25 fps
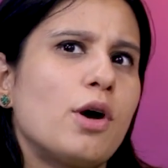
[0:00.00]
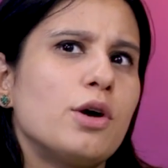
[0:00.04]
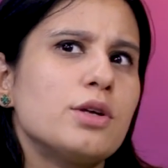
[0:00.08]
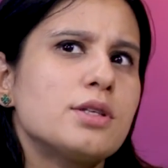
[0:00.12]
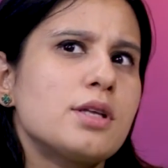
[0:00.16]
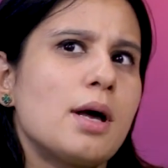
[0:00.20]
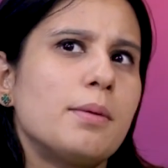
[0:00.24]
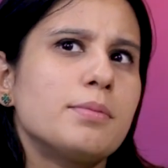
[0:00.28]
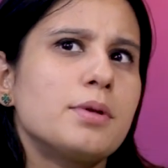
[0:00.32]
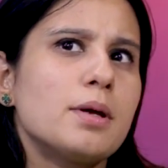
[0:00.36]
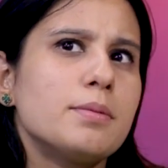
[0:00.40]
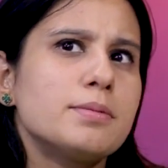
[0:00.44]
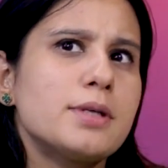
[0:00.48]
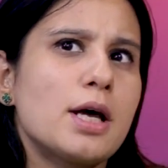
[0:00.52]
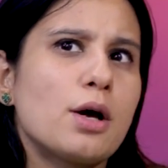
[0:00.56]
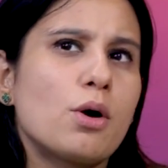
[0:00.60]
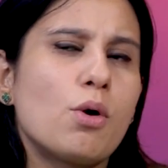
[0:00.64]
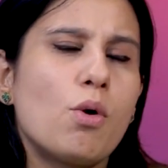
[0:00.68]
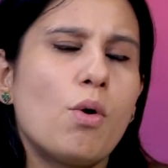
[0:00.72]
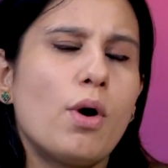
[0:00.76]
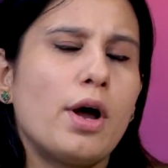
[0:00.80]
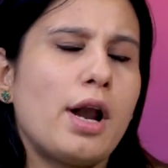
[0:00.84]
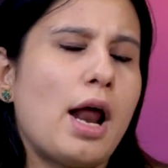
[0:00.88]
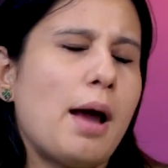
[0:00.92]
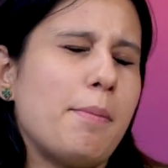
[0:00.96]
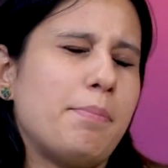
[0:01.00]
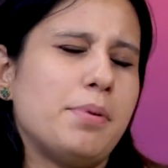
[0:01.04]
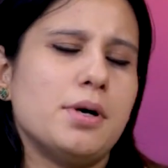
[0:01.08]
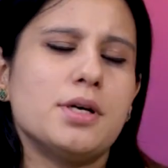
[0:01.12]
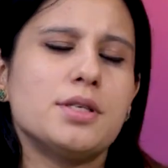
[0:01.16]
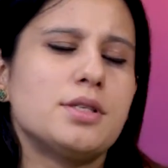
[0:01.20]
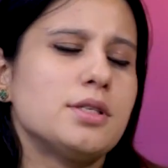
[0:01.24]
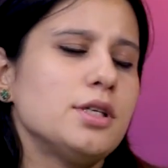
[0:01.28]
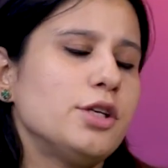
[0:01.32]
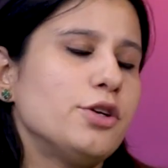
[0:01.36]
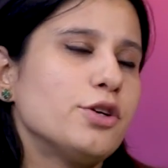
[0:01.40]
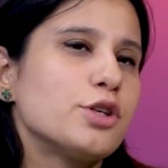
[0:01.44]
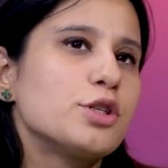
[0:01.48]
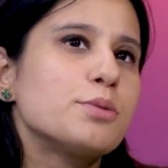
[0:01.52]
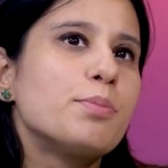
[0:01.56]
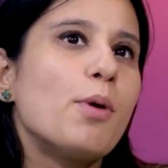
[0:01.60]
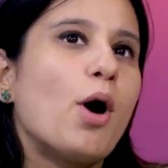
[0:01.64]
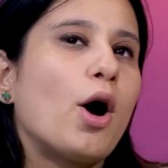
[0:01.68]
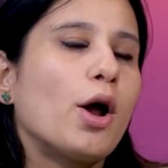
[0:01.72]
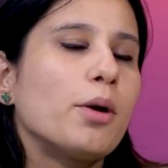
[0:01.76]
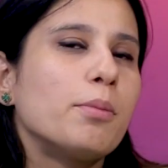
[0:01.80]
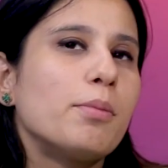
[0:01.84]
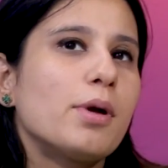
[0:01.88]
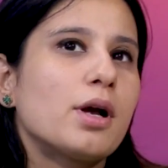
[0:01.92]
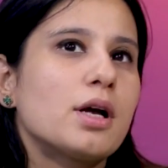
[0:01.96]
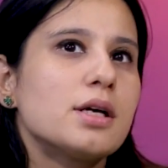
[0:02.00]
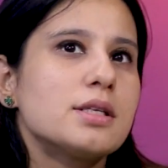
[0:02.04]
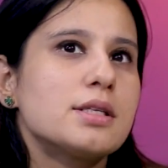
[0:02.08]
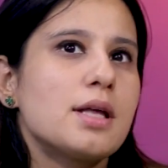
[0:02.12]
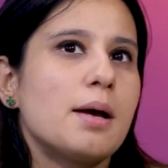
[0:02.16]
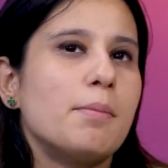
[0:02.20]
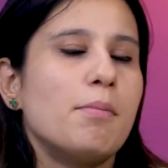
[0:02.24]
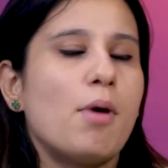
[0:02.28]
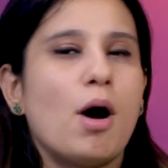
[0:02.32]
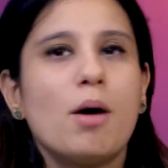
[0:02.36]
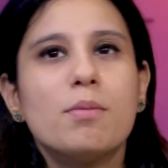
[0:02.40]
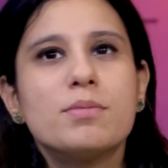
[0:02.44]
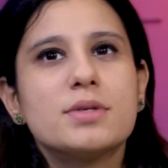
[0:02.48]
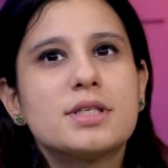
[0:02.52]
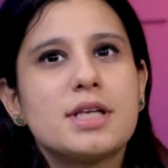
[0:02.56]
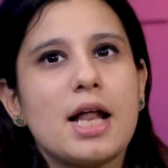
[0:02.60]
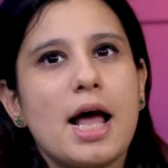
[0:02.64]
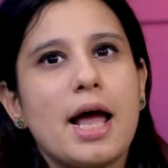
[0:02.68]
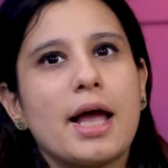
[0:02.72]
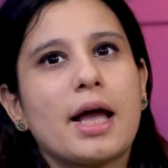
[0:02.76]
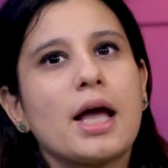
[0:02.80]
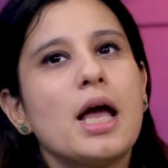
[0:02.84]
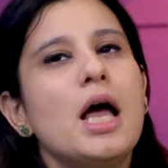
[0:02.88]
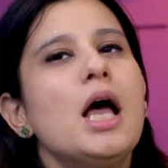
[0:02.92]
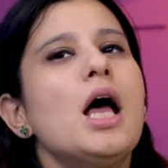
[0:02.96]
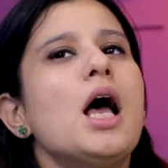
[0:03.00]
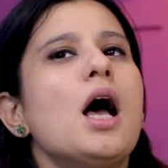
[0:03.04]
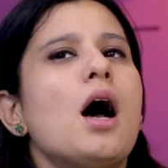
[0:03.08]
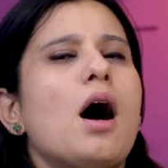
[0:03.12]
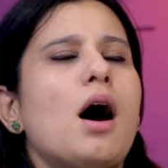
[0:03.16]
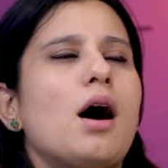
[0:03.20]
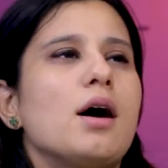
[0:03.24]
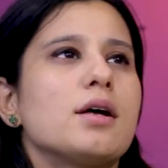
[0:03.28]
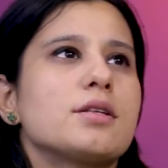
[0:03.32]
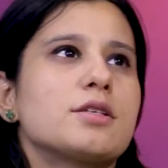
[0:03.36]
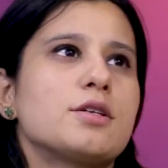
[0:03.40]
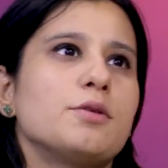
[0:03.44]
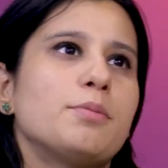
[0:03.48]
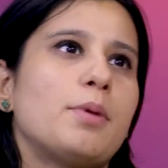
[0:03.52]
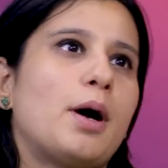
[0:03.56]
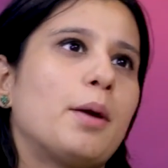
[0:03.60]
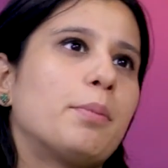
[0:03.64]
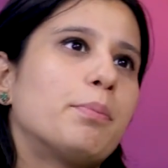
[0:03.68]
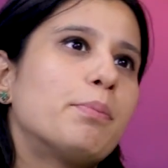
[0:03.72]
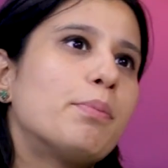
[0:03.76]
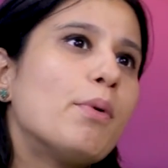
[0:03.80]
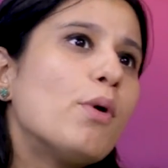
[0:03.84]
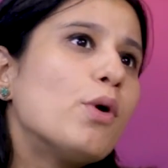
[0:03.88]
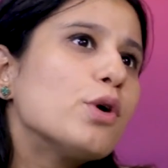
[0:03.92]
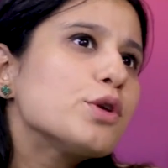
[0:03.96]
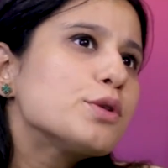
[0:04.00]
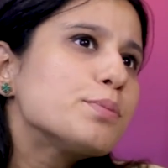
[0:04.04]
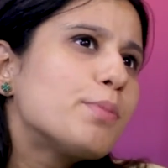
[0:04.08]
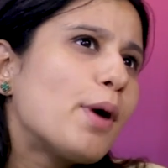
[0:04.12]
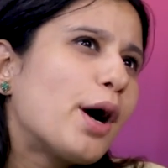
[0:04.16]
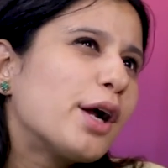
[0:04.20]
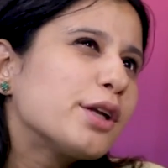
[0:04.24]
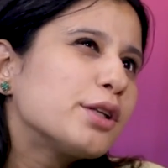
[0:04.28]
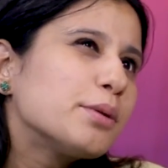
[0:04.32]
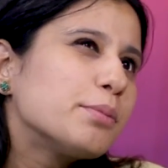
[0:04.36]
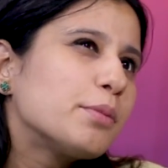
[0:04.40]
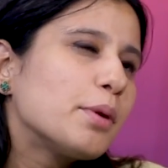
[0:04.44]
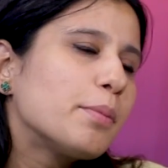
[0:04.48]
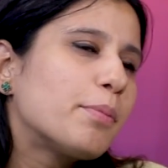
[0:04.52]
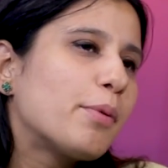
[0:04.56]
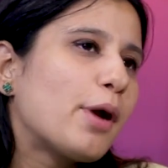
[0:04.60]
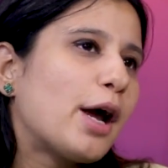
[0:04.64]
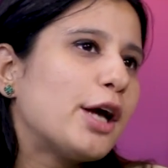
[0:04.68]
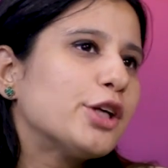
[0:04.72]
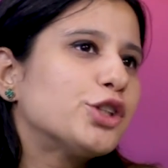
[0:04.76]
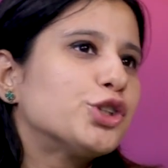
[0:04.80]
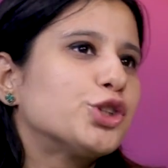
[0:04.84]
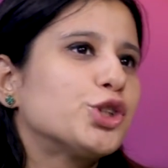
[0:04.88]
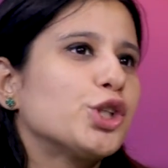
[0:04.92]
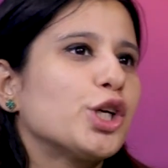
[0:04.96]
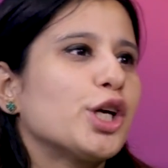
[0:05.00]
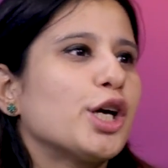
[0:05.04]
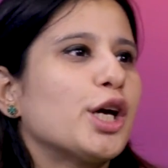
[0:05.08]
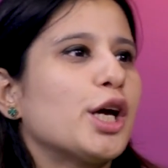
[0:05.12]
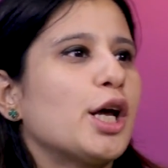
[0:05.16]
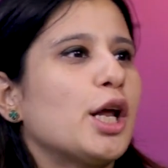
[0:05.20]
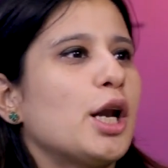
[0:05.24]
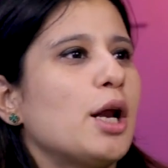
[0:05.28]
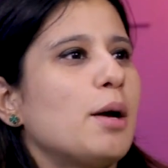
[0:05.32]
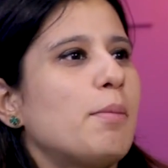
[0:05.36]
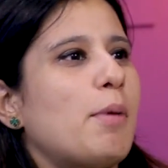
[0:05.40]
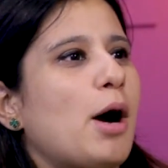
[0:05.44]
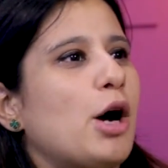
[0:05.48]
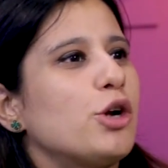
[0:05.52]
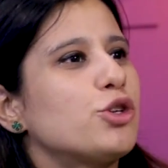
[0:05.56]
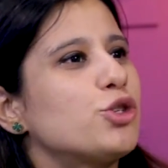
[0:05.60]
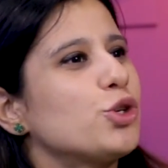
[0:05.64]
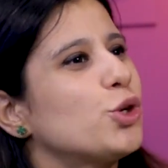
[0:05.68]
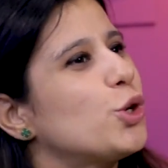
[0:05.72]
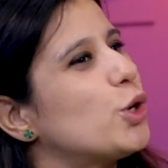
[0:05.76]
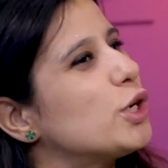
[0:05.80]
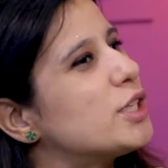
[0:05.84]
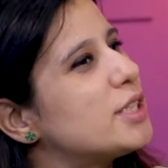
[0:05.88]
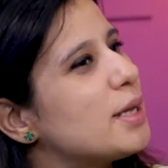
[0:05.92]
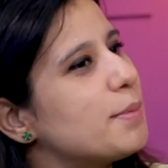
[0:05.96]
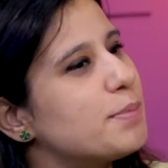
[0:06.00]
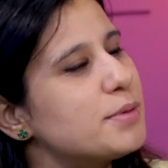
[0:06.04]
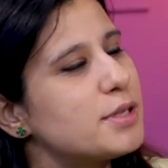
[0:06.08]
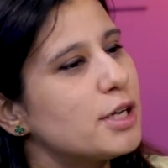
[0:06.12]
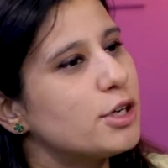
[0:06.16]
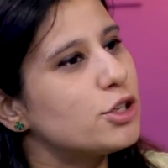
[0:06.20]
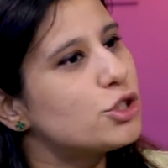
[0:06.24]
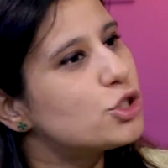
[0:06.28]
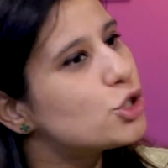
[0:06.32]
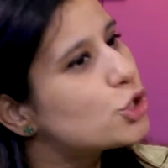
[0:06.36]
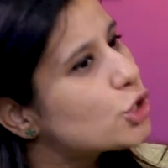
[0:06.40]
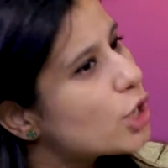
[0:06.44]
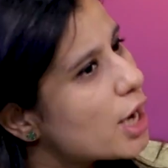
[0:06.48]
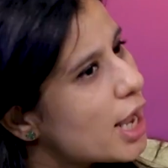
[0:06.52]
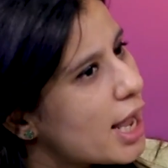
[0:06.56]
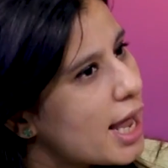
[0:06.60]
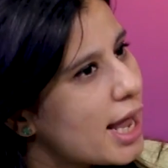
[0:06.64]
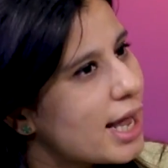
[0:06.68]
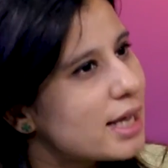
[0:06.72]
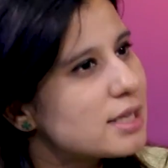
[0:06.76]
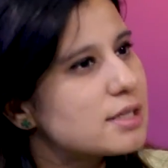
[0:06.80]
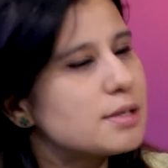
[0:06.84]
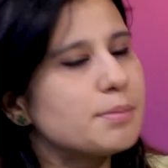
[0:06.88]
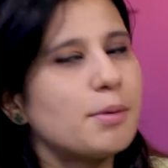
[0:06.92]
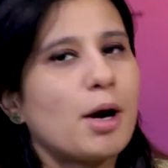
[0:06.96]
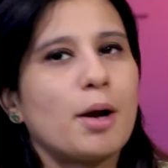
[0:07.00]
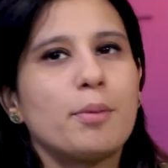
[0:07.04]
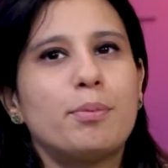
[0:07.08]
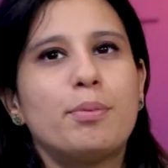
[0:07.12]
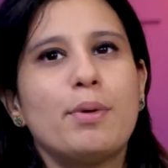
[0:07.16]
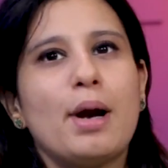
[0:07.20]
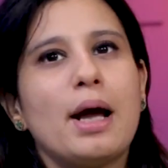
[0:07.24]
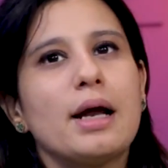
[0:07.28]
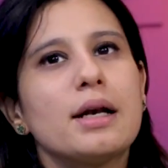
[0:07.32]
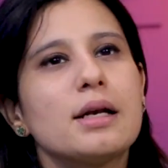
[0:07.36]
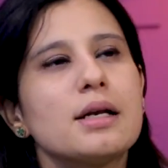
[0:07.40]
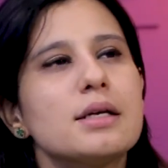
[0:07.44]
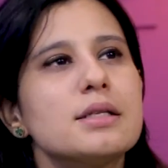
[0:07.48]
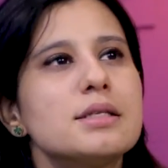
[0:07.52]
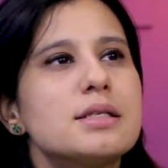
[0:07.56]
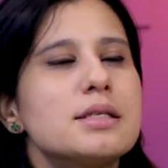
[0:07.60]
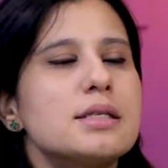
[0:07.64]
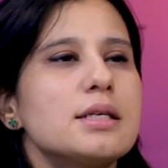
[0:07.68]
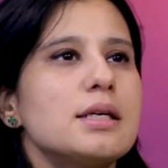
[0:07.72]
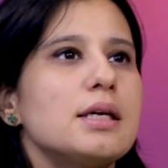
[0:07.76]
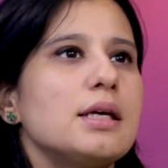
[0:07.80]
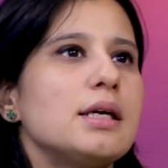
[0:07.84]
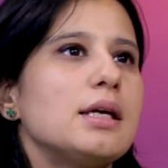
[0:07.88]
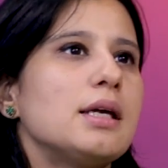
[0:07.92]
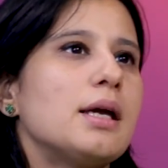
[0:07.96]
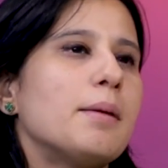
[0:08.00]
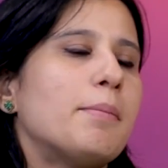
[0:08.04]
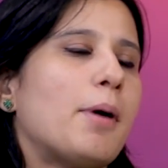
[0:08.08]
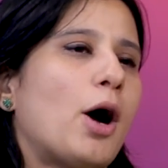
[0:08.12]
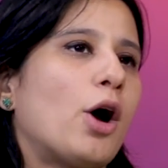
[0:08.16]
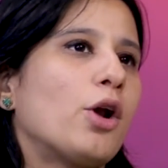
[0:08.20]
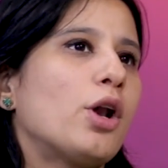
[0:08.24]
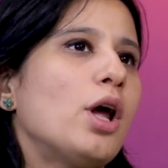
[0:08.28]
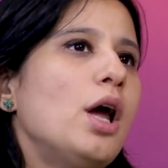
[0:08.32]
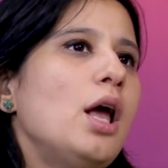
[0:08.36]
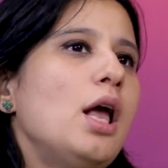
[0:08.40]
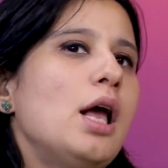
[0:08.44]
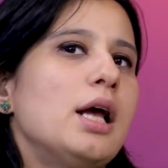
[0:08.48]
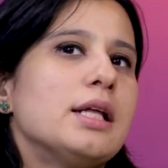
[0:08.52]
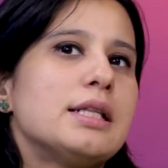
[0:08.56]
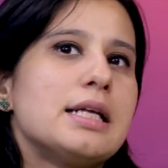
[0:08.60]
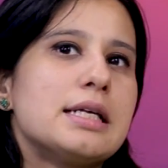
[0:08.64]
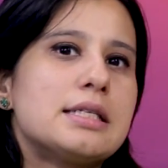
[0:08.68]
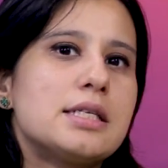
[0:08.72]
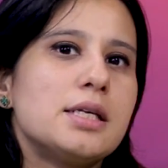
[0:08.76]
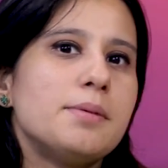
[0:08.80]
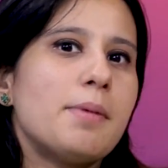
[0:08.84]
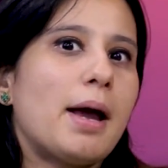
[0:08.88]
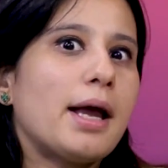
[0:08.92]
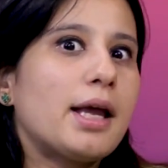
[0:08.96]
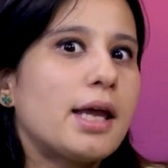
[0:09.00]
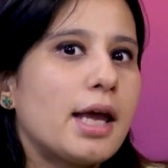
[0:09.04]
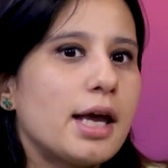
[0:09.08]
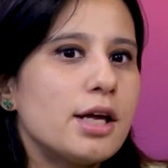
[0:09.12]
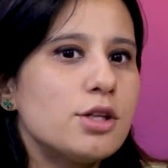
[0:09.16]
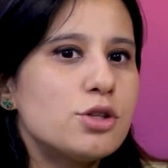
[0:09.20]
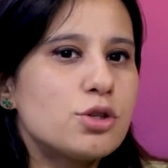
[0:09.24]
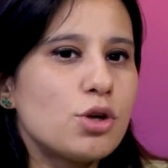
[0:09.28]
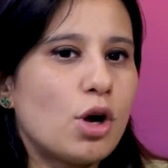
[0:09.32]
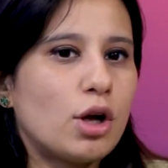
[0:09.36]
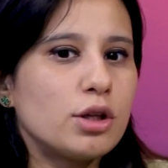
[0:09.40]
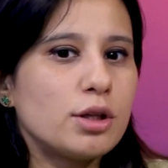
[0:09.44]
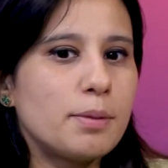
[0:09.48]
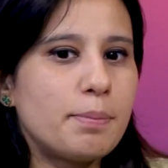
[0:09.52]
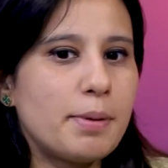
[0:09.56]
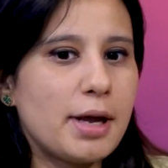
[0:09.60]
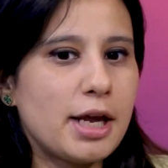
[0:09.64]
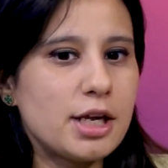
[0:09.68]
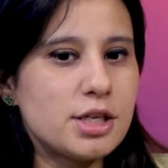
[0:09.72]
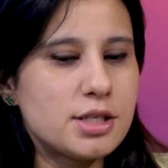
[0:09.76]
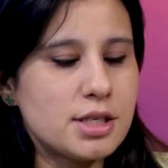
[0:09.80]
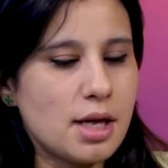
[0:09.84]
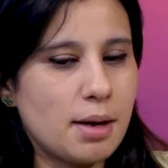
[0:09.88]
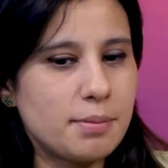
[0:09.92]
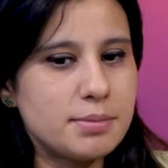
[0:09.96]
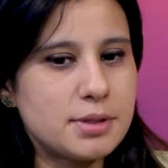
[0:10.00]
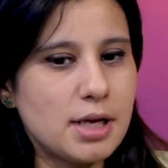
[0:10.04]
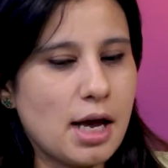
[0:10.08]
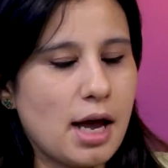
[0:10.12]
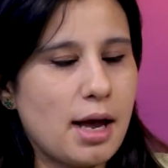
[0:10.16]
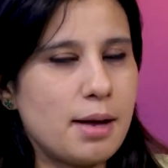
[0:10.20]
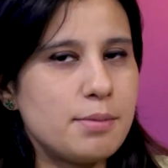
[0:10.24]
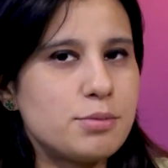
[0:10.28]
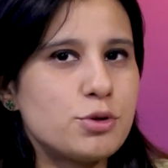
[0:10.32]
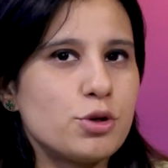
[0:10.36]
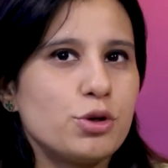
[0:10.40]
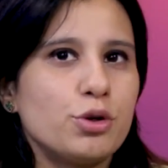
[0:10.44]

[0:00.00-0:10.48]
Sometimes I go and I personally respond because their mom's like asking about postpartum depression, about tips and tricks, about pregnancy, about they see my kids on the page sometimes.